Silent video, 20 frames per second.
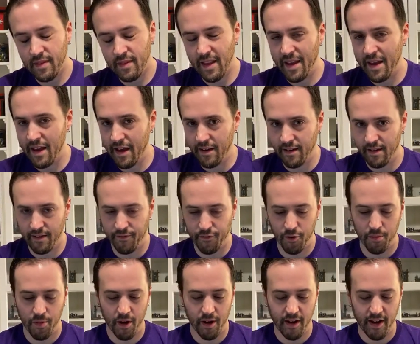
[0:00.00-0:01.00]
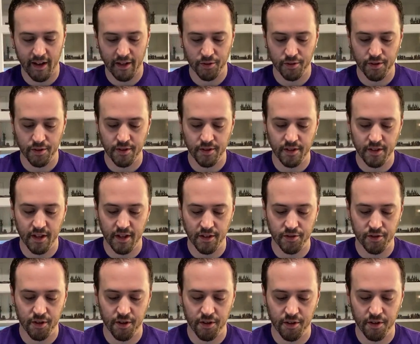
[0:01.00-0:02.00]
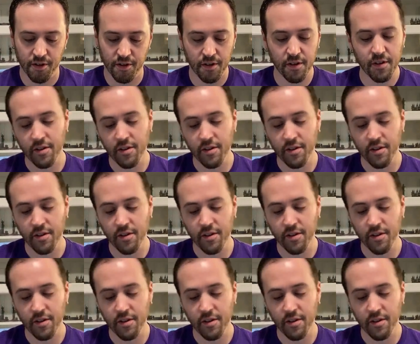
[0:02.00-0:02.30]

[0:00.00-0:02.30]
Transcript: And if you bought extras in the Kickstarter,